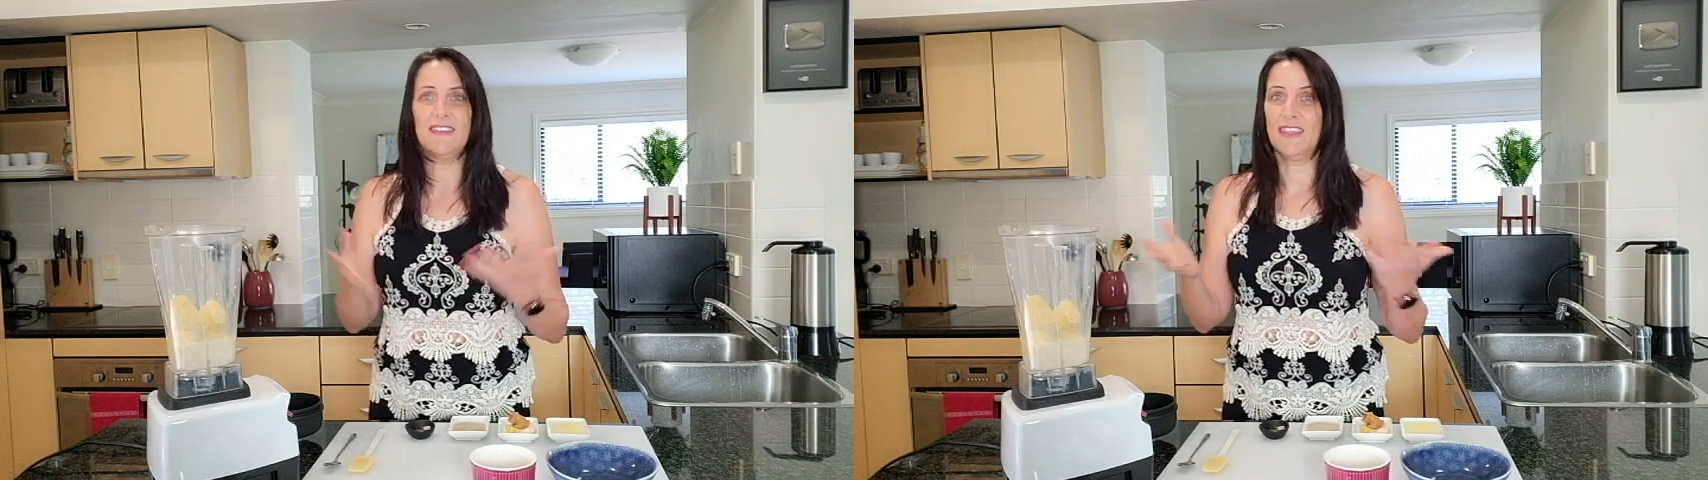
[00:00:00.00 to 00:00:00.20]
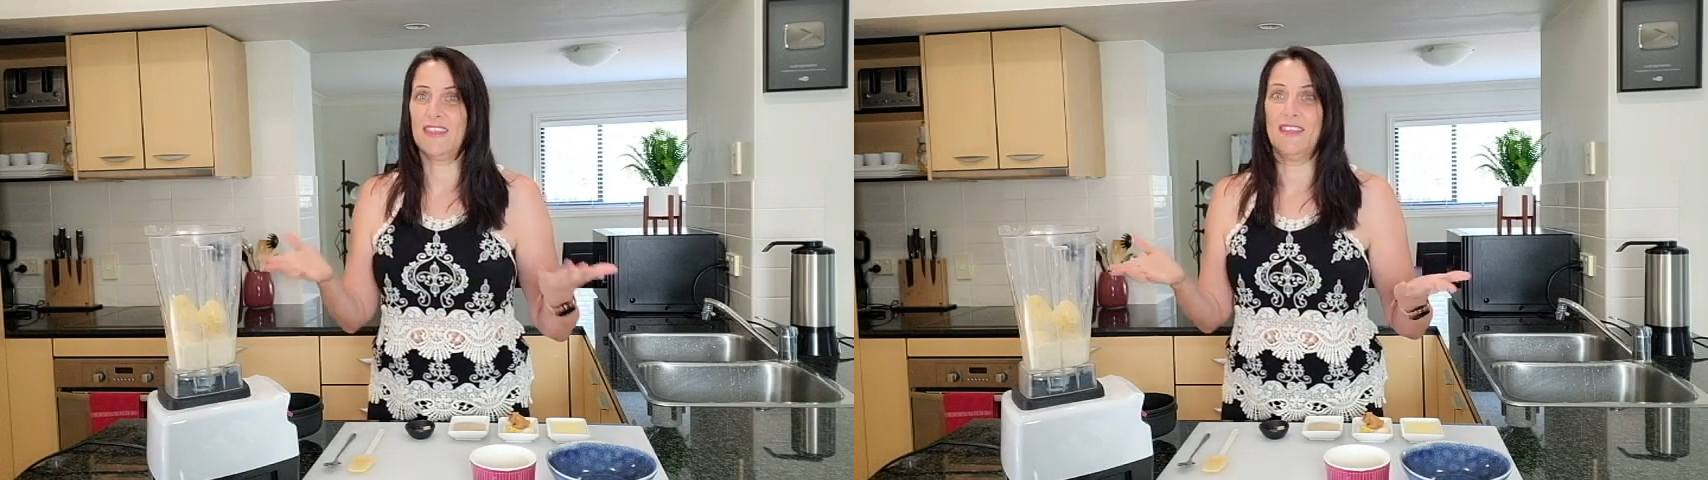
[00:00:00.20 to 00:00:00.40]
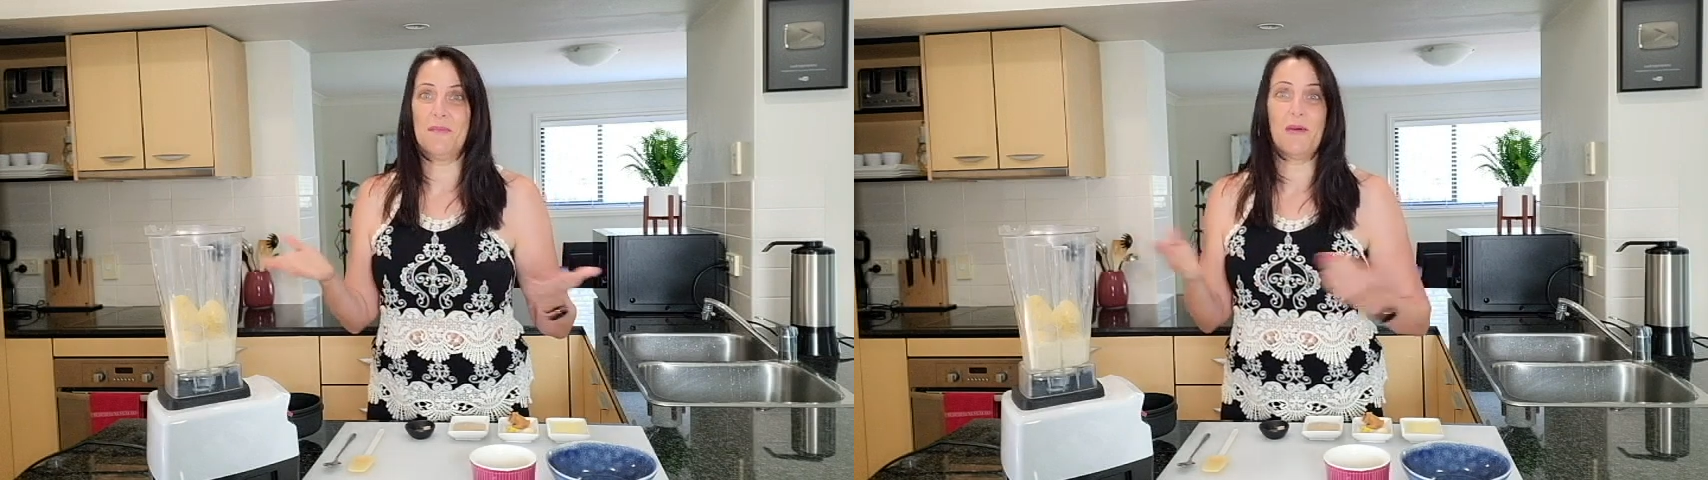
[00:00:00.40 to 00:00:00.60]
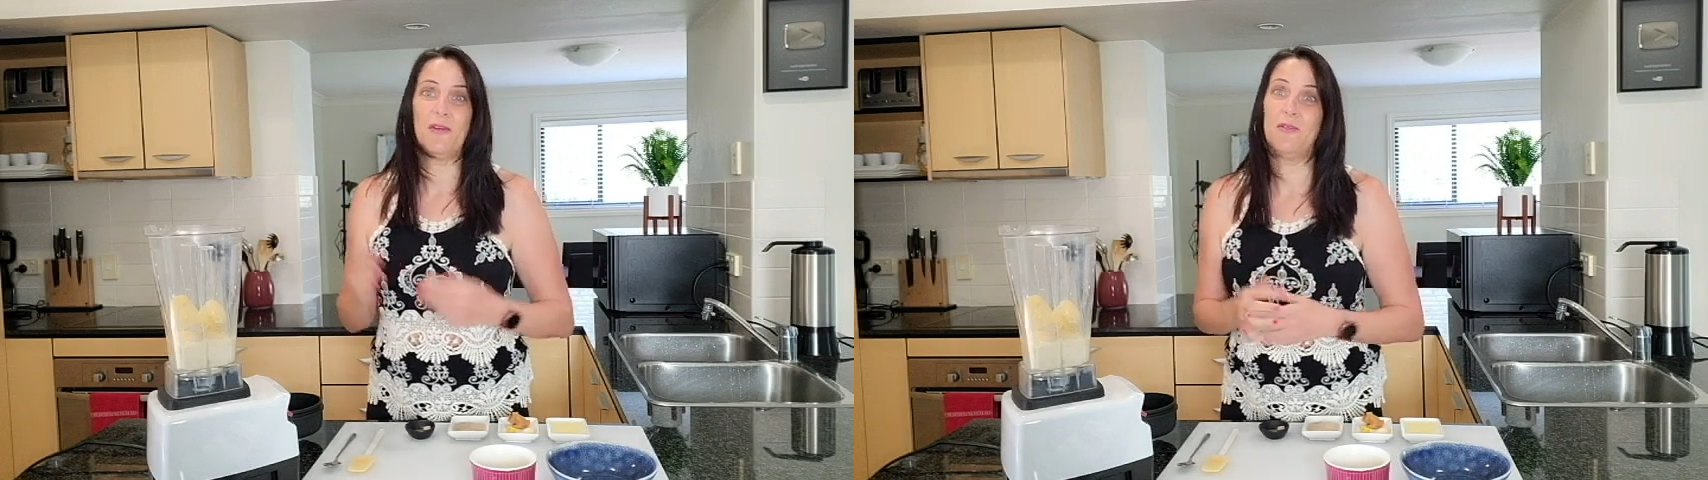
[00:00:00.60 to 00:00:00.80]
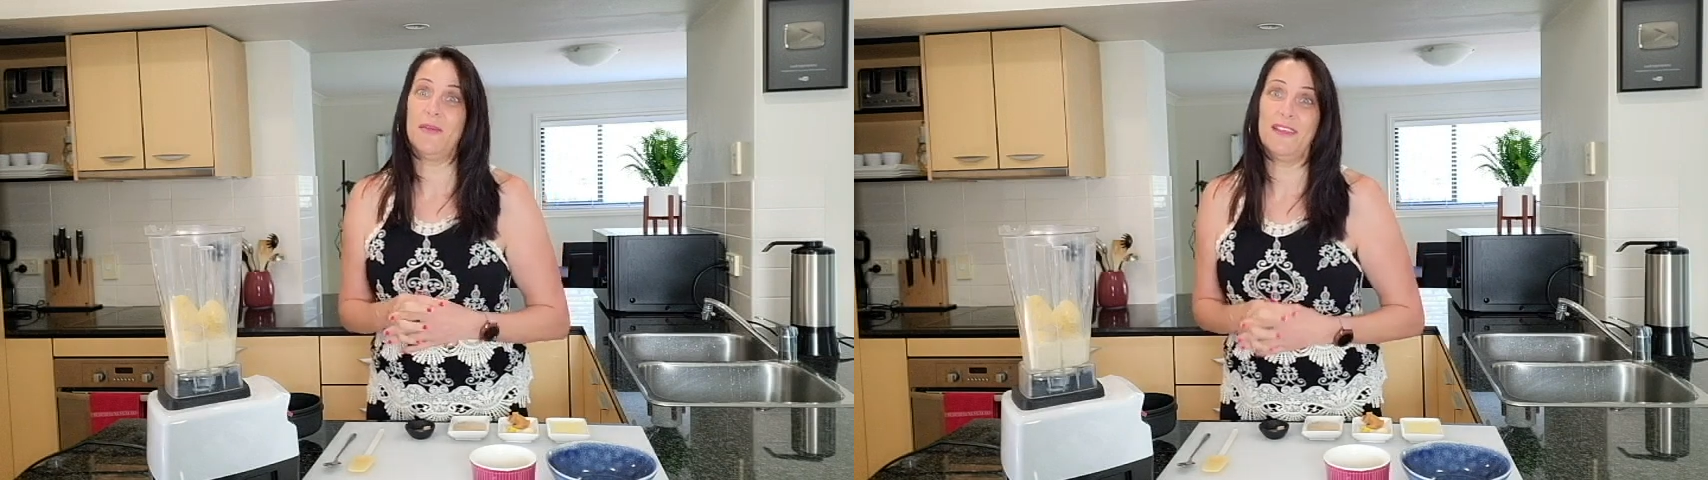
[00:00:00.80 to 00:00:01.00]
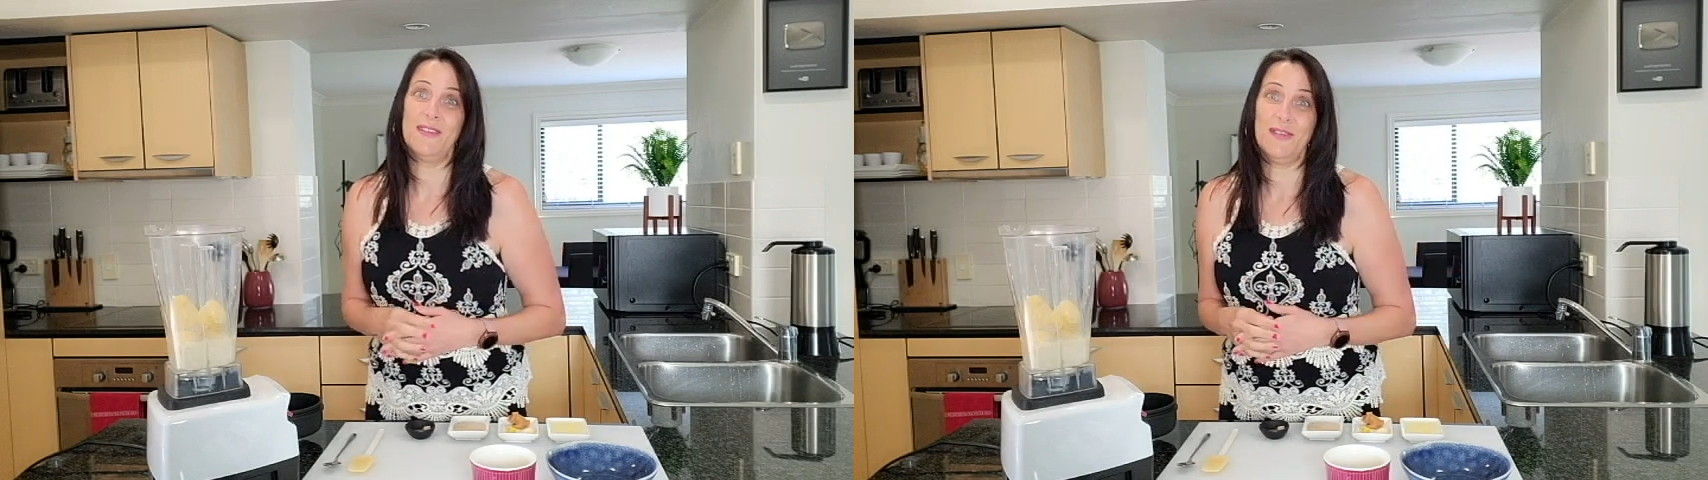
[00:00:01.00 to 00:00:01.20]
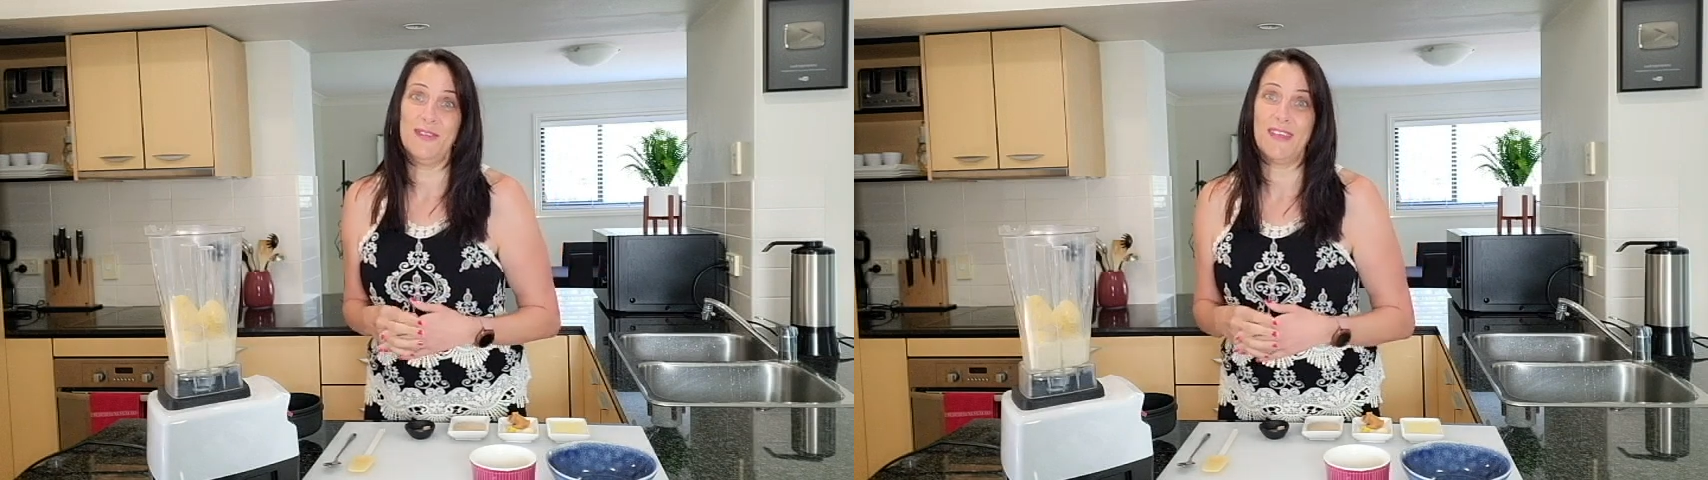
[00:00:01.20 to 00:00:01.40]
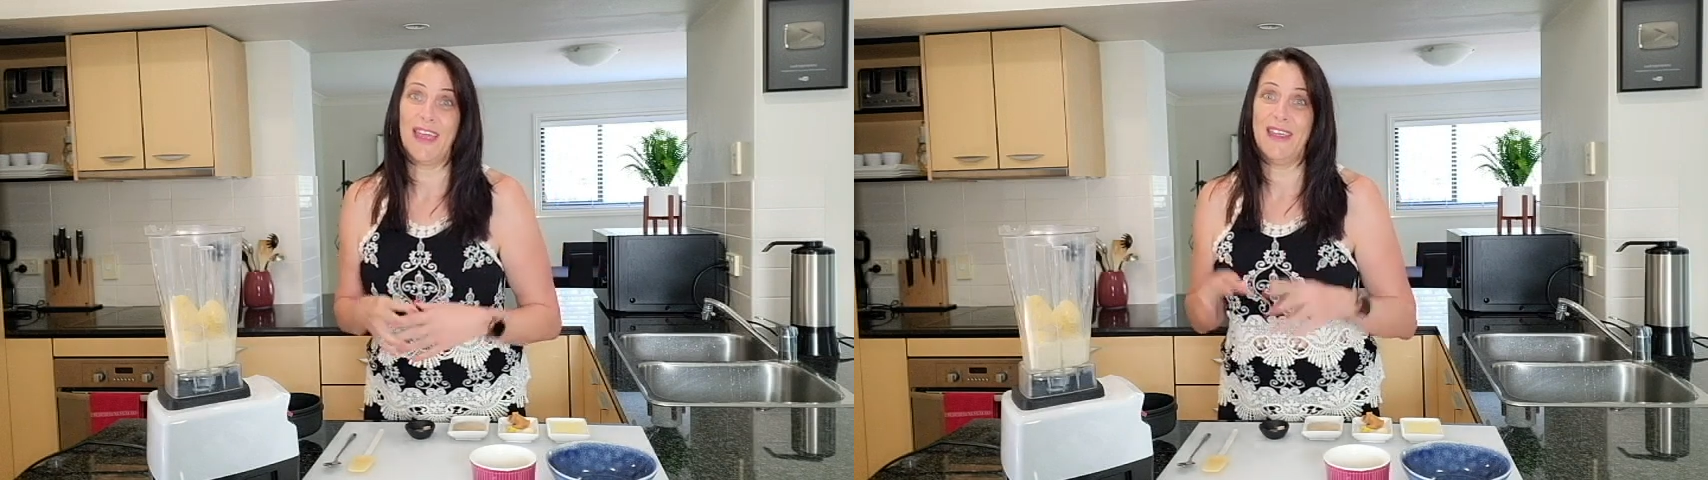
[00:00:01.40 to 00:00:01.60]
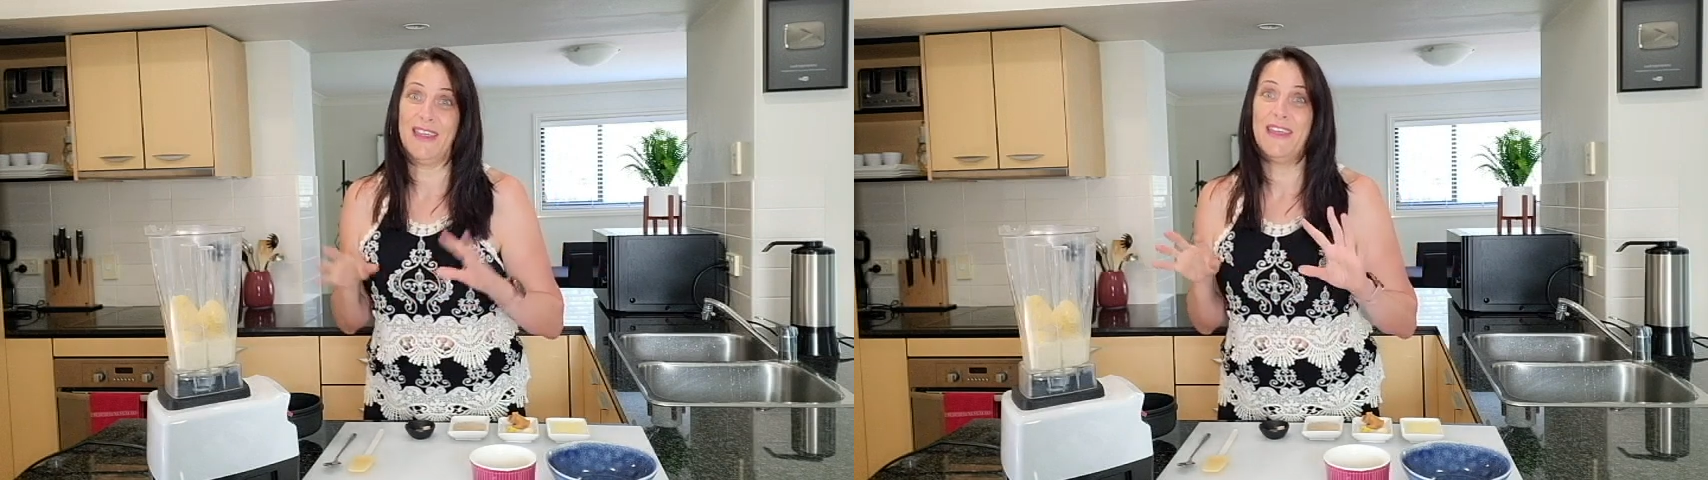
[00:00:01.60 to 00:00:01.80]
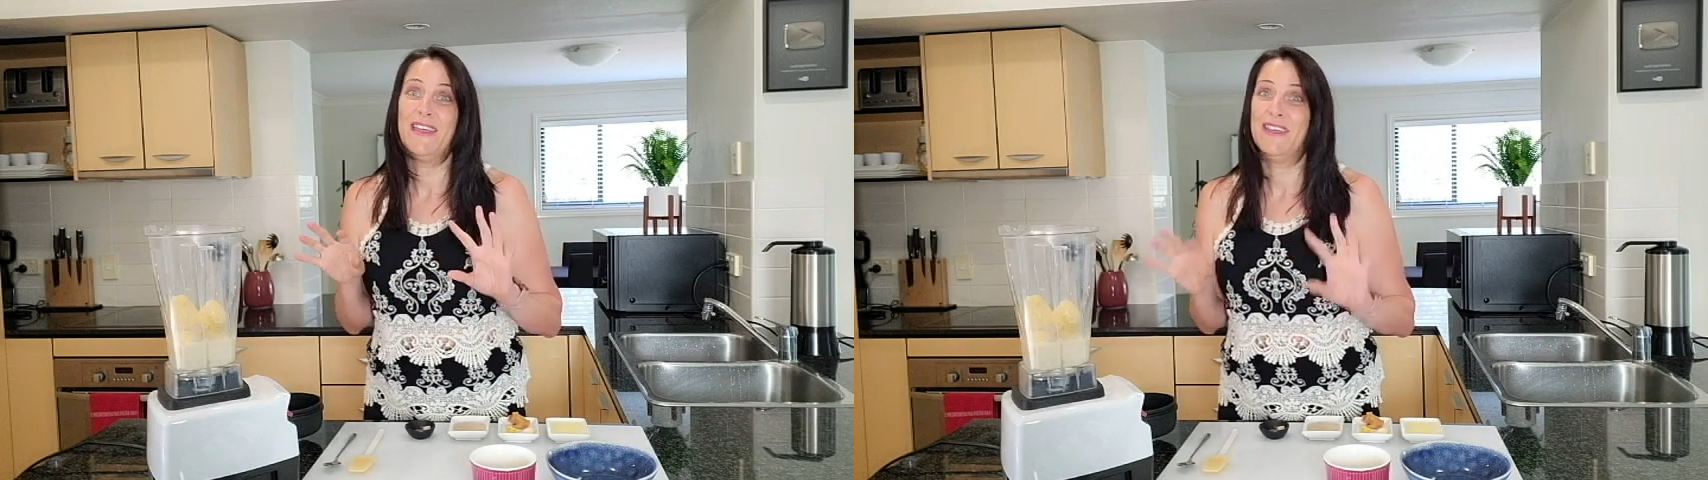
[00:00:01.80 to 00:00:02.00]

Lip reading: then by all means use a